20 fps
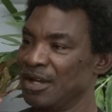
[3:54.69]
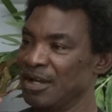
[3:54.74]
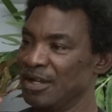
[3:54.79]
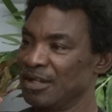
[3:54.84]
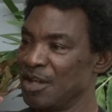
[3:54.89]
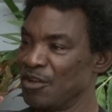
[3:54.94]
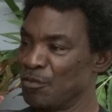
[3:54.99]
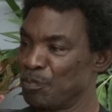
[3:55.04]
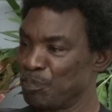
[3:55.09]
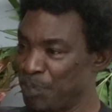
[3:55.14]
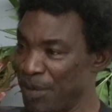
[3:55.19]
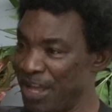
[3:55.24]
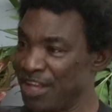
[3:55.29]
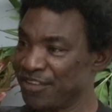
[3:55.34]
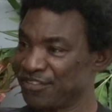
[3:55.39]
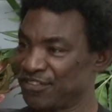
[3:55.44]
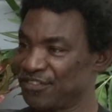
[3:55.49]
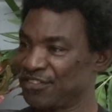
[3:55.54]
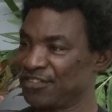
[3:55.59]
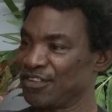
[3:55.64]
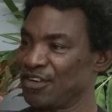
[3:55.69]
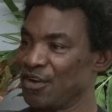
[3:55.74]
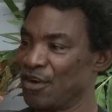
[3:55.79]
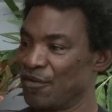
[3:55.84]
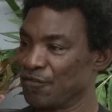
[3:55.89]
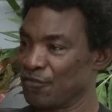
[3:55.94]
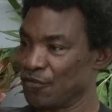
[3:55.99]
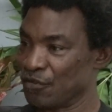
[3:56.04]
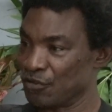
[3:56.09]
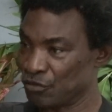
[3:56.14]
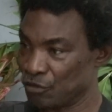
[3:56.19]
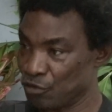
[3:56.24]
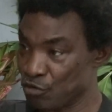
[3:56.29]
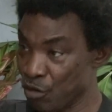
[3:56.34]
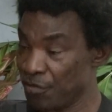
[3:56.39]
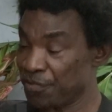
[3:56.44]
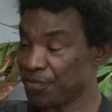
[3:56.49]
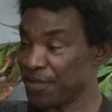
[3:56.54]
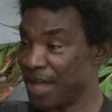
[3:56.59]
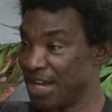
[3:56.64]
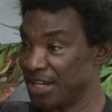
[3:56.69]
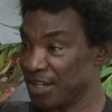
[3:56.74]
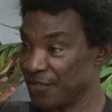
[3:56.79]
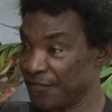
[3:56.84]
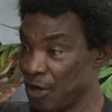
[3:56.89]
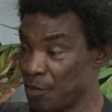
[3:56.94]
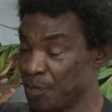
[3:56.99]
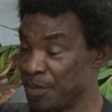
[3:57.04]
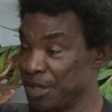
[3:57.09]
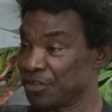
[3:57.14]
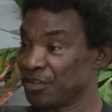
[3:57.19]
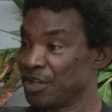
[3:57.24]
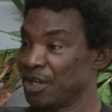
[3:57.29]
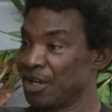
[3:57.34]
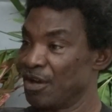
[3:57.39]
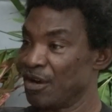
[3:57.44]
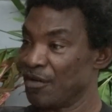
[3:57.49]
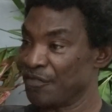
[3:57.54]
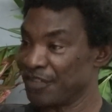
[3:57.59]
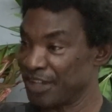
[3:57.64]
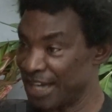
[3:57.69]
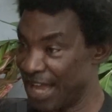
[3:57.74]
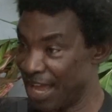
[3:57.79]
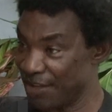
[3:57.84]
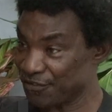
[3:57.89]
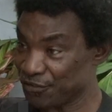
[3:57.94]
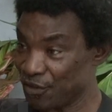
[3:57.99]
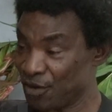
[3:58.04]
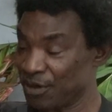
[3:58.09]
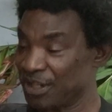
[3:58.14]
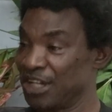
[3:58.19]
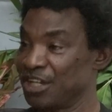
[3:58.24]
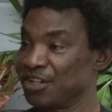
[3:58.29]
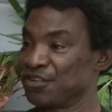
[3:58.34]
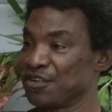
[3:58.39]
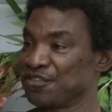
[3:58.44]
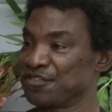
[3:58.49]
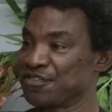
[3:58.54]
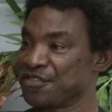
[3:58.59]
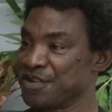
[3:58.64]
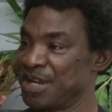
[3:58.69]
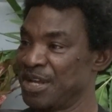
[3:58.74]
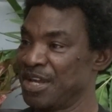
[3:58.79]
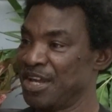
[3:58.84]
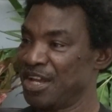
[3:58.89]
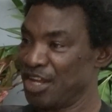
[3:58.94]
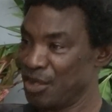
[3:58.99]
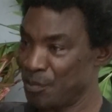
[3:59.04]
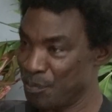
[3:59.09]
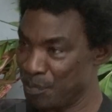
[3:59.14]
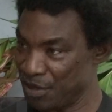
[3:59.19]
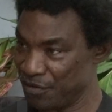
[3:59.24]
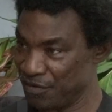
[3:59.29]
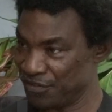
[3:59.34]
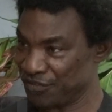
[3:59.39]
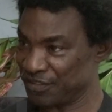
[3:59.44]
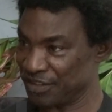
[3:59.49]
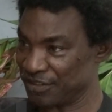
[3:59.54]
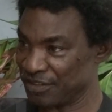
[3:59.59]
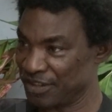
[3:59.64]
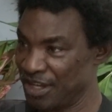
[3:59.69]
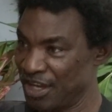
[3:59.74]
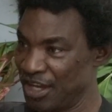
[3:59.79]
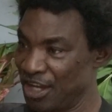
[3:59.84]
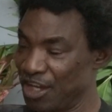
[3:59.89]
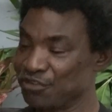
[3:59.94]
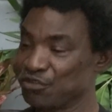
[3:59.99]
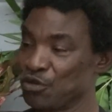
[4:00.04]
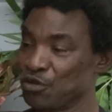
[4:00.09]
the pace of growth and development of the livestock industry in Benue State. It's